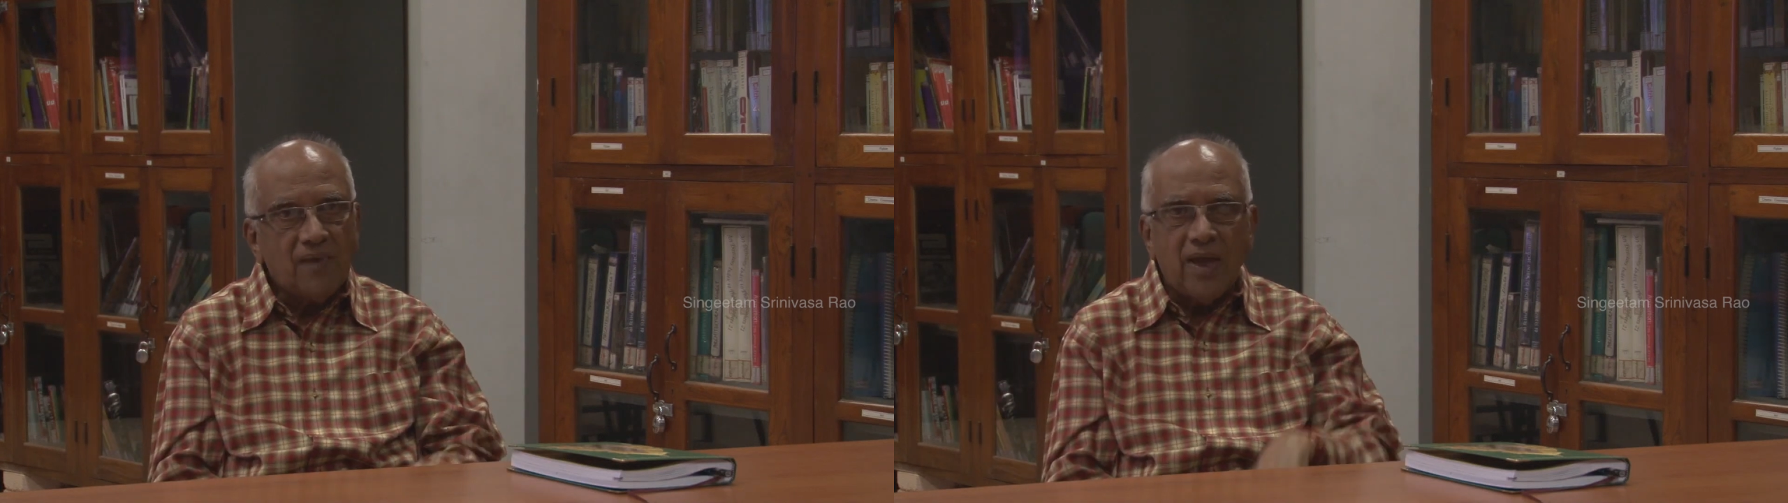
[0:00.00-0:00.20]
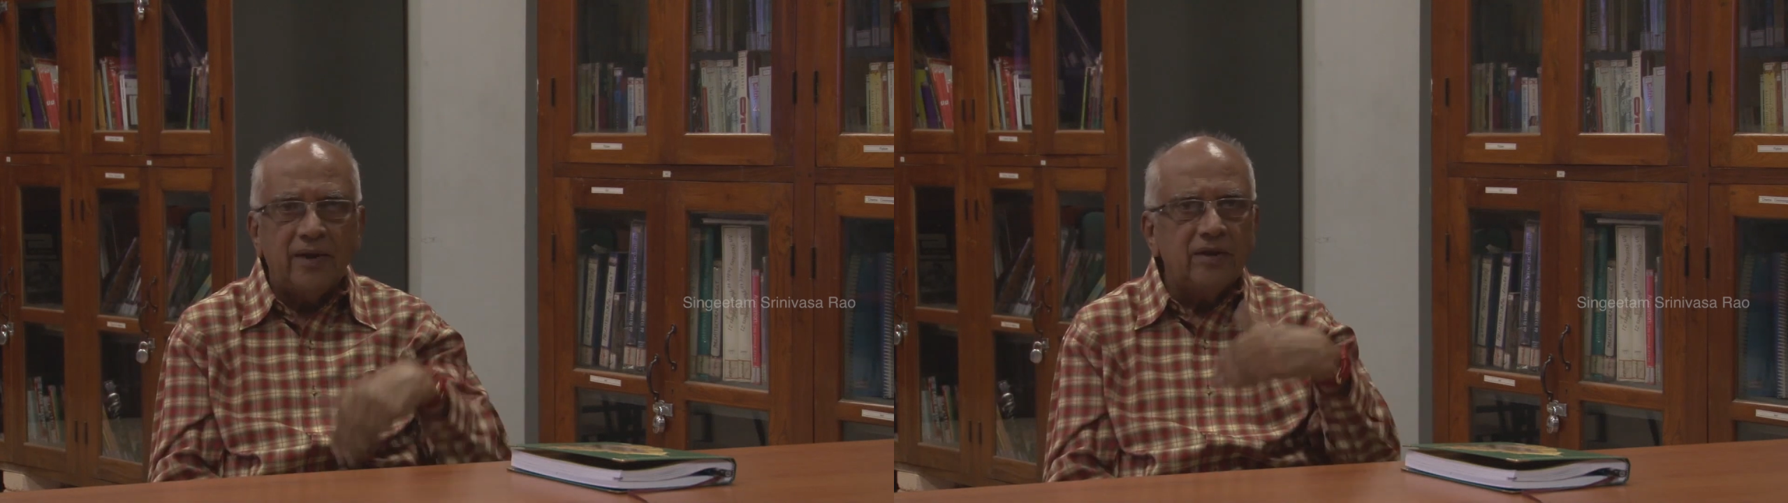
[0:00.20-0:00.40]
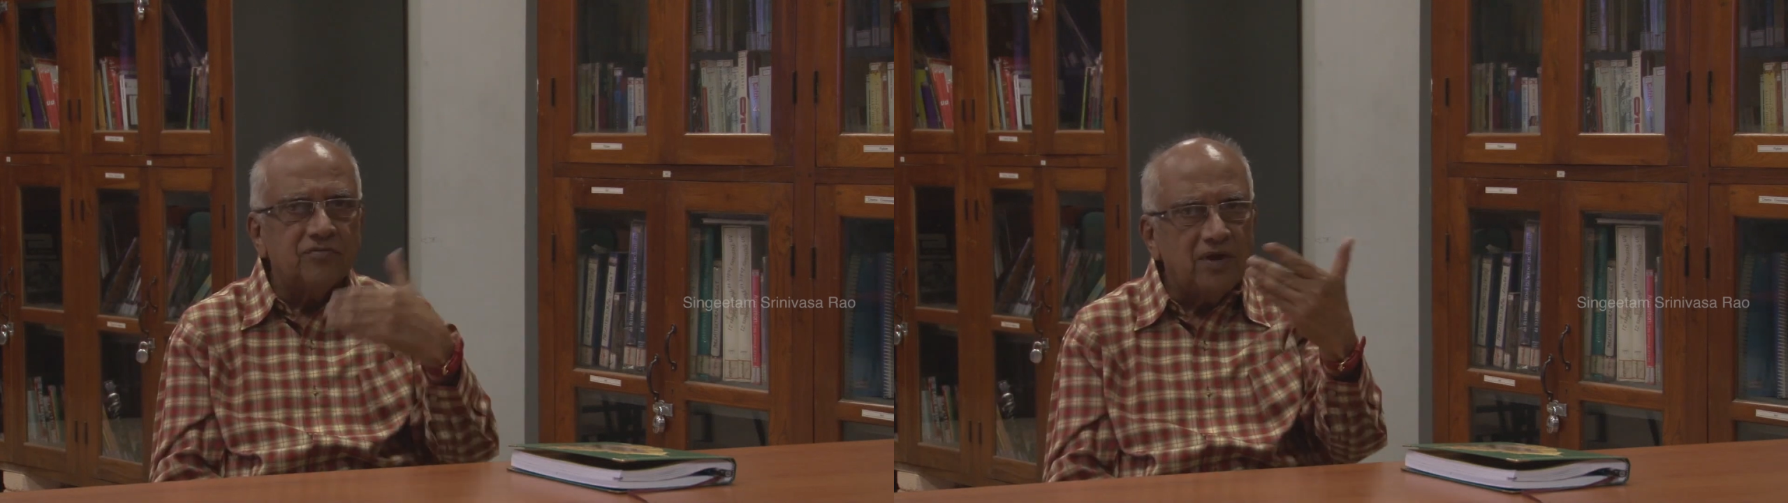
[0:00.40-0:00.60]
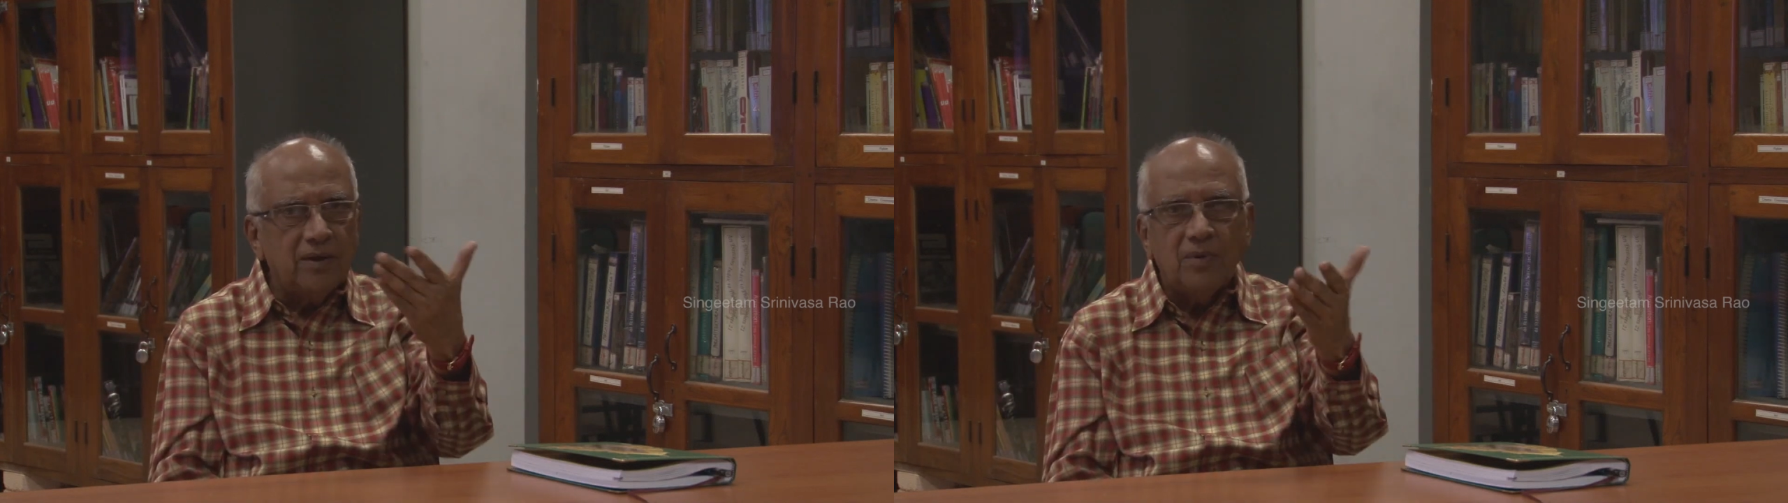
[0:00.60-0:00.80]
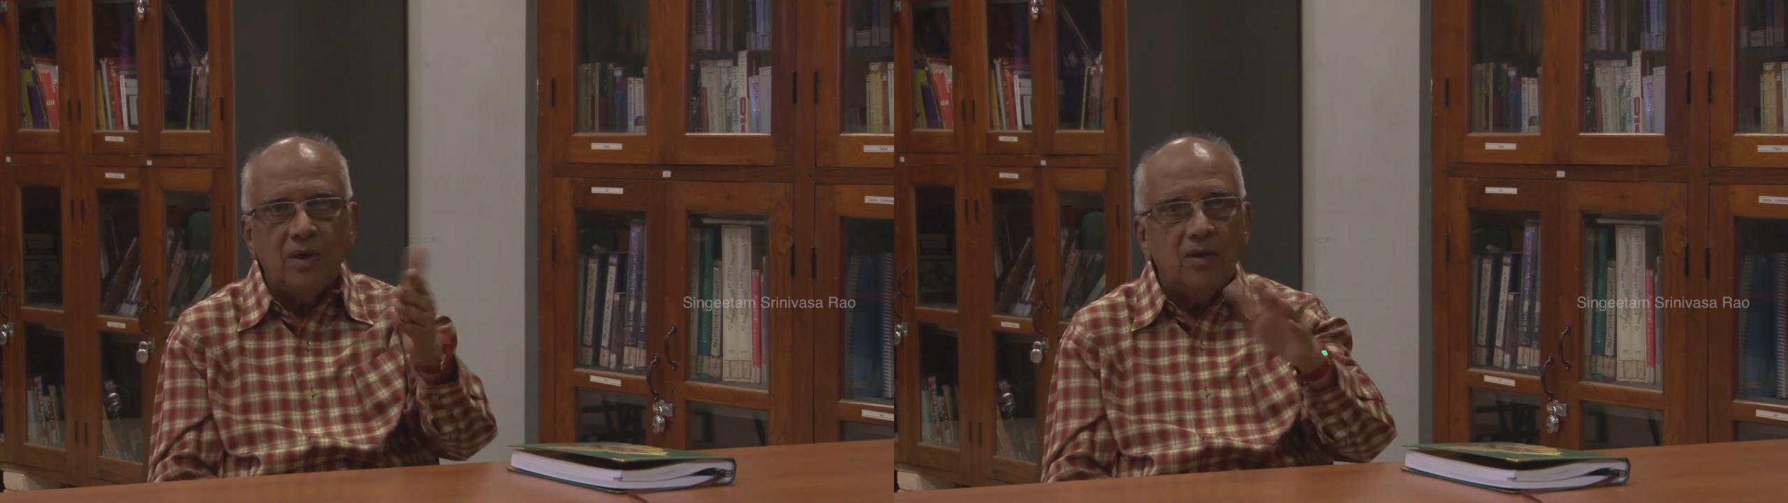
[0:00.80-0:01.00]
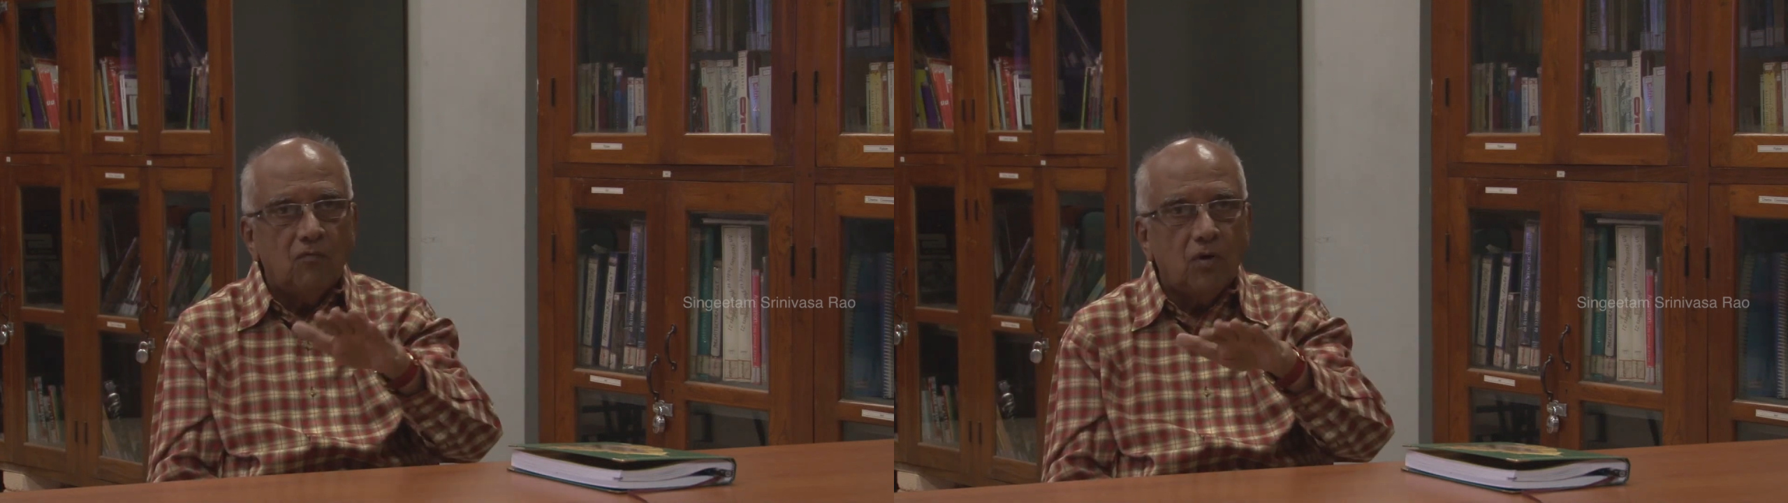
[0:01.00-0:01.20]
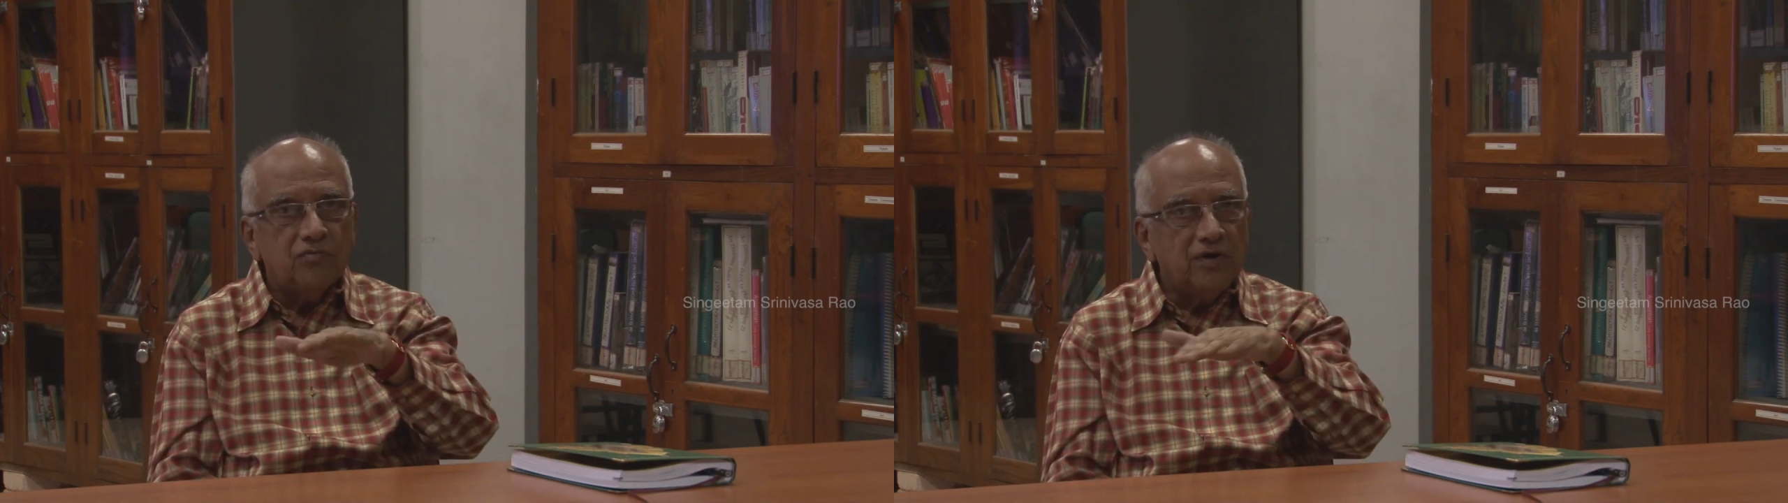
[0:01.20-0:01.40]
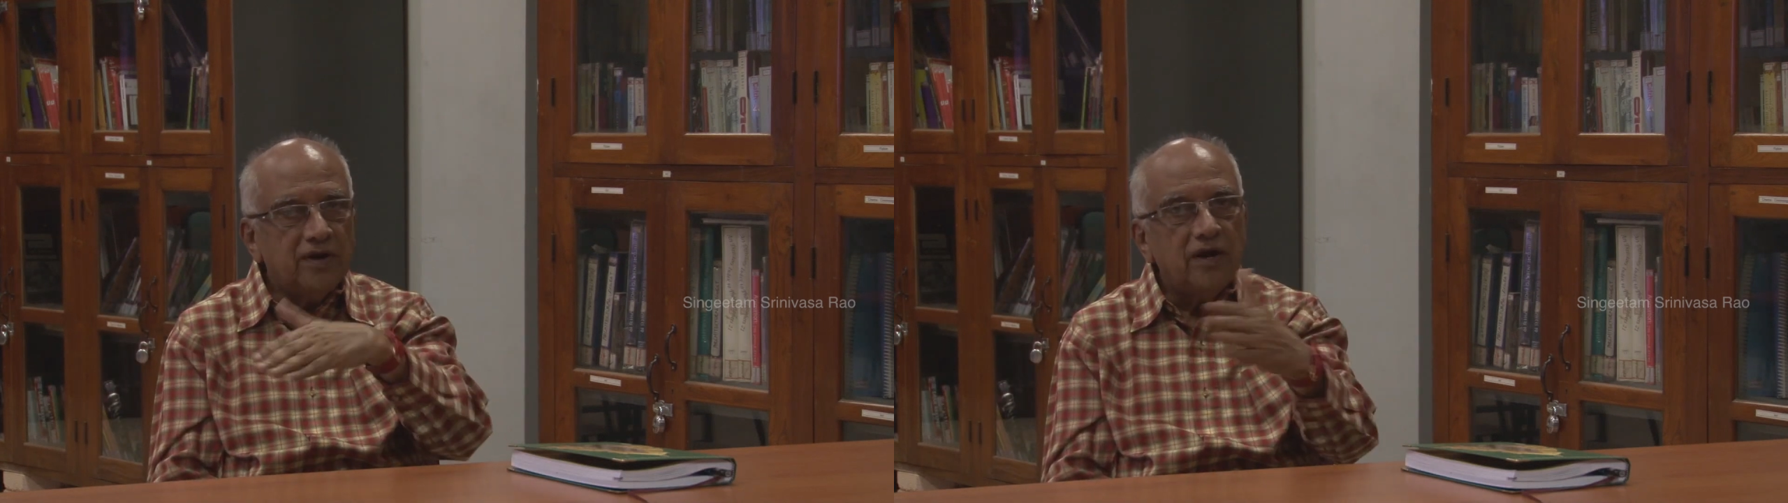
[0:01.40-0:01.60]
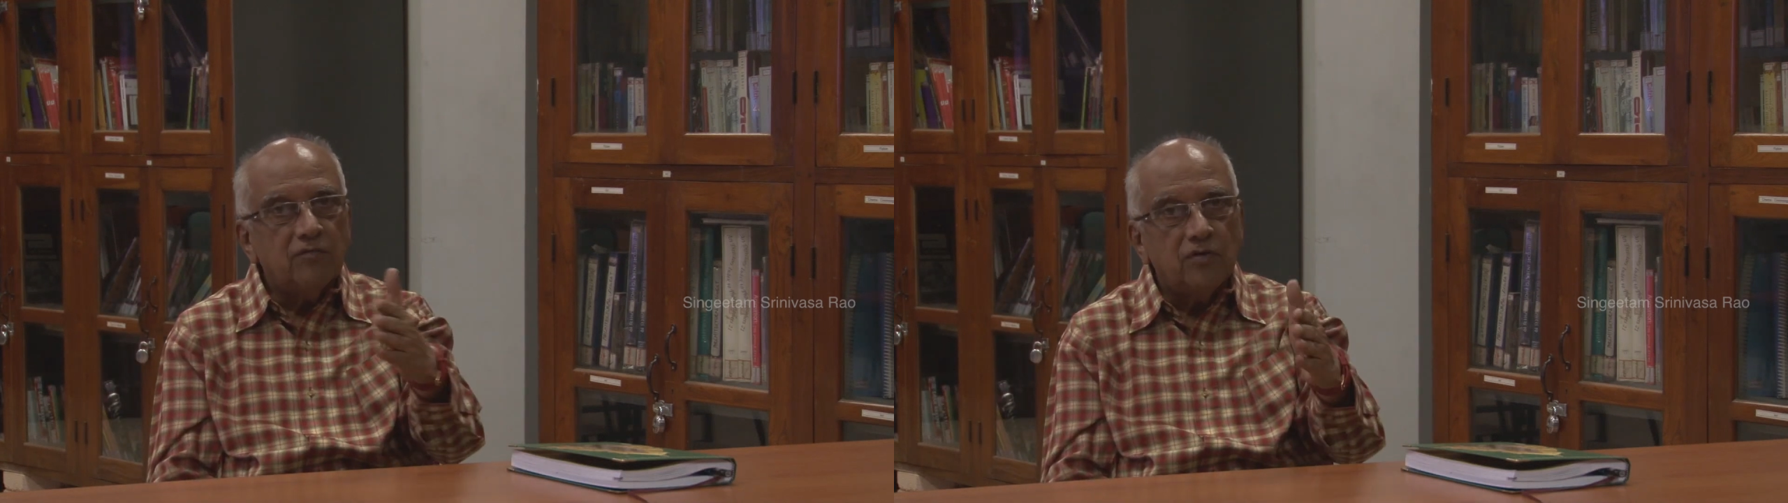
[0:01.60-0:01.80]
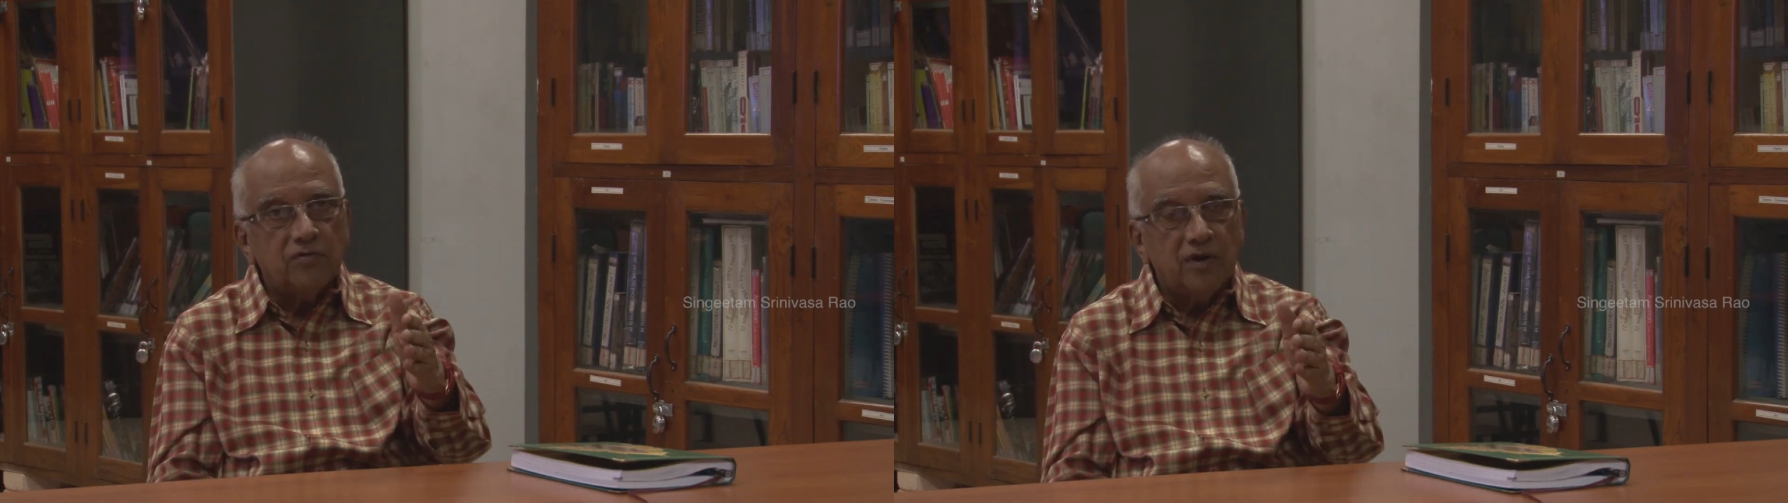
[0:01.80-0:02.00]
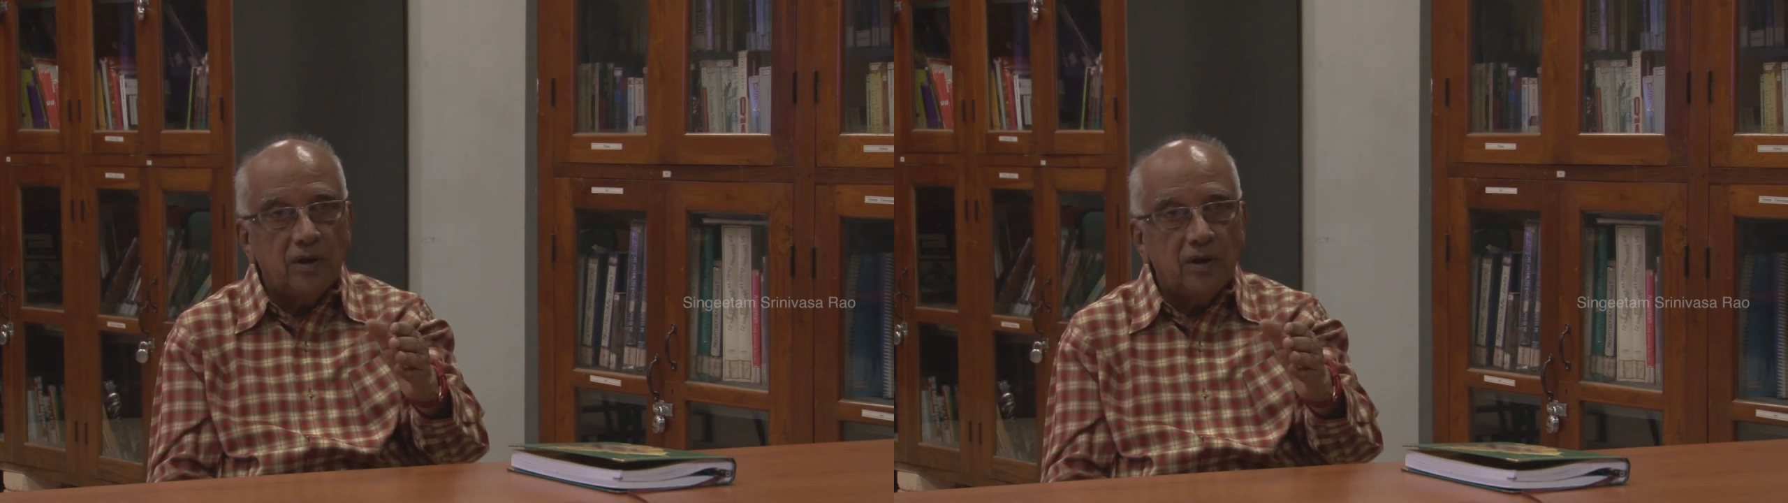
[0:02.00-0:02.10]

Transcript: And the same was written, it was